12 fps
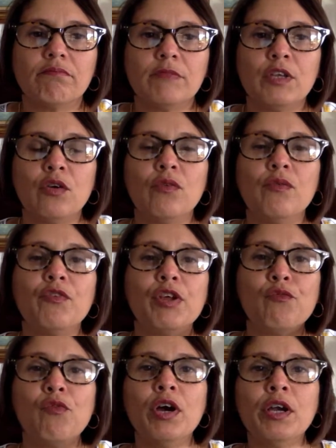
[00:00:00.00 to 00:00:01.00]
you know
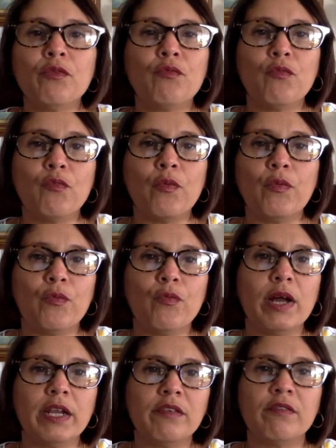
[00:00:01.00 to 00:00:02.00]
rework
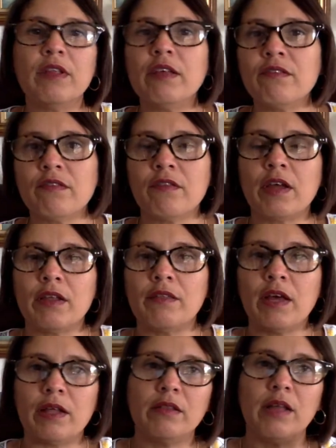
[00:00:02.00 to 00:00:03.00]
what is necessary
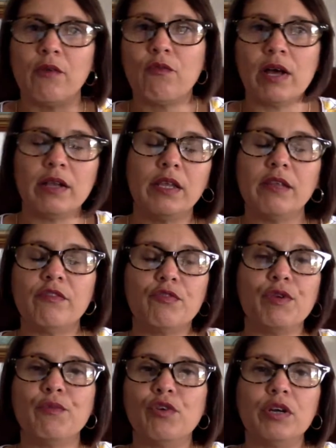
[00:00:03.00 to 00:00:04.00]
that that what needs
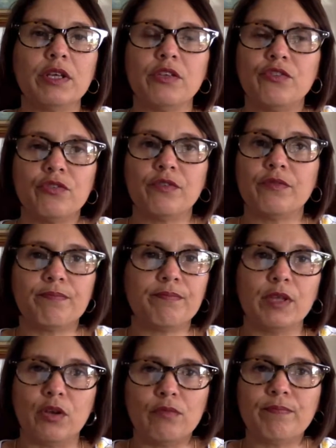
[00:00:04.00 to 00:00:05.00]
reworking just
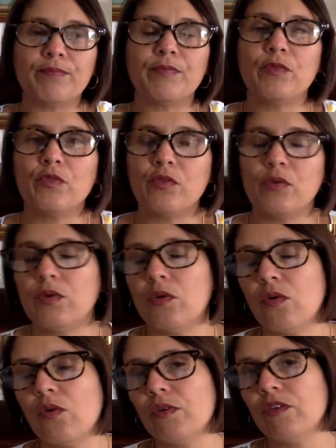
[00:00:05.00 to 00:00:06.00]
you know
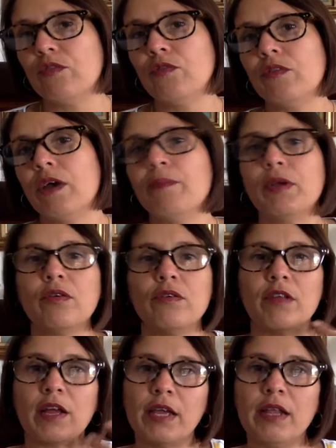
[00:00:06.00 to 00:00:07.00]
always do that because
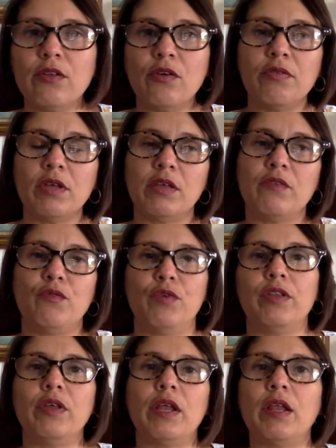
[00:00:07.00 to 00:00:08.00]
again nothing is
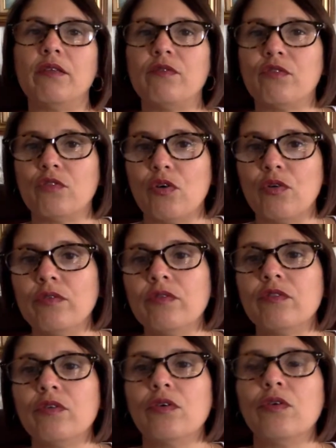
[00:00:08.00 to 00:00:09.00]
written in stone
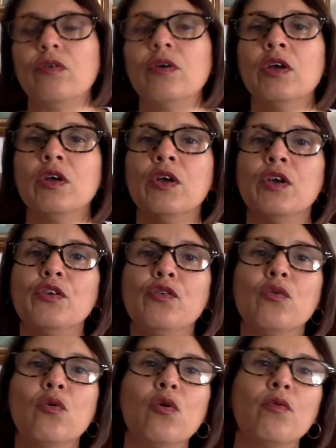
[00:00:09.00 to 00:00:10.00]
so
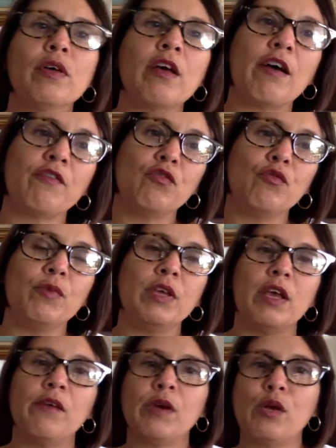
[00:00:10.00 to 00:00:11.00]
you always have to
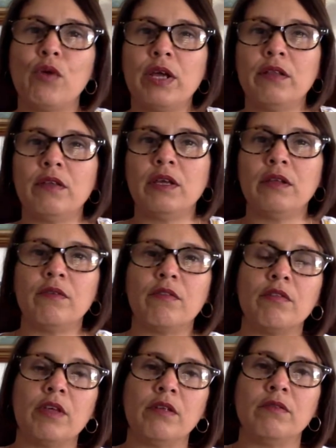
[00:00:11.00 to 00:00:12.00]
be evaluating
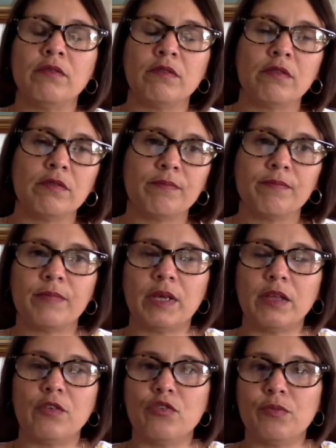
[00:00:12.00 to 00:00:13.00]
things
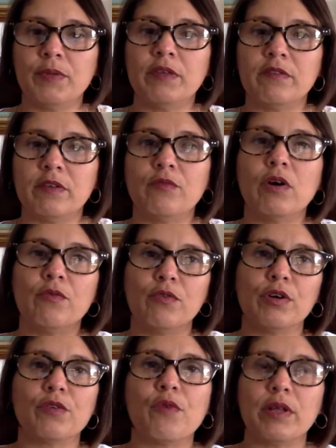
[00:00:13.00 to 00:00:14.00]
in your business, what
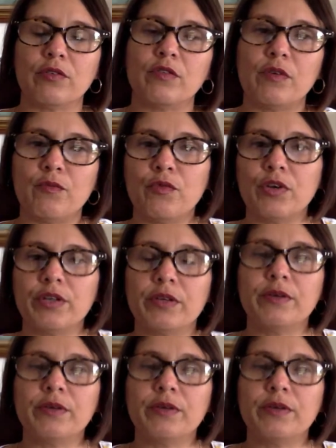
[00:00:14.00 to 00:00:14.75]
works, what doesn't work.